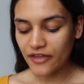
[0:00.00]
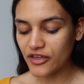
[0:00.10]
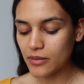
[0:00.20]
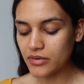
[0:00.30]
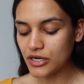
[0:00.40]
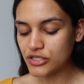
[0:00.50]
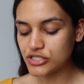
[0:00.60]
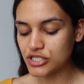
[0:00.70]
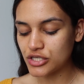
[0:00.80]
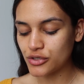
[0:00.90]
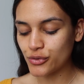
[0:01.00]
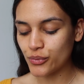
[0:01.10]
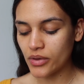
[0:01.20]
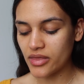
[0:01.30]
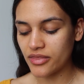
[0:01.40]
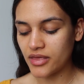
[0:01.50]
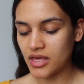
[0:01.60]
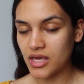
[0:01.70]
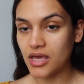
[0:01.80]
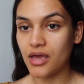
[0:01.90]
I think I'm gonna do
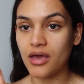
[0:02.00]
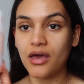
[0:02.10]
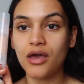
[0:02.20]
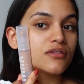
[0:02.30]
the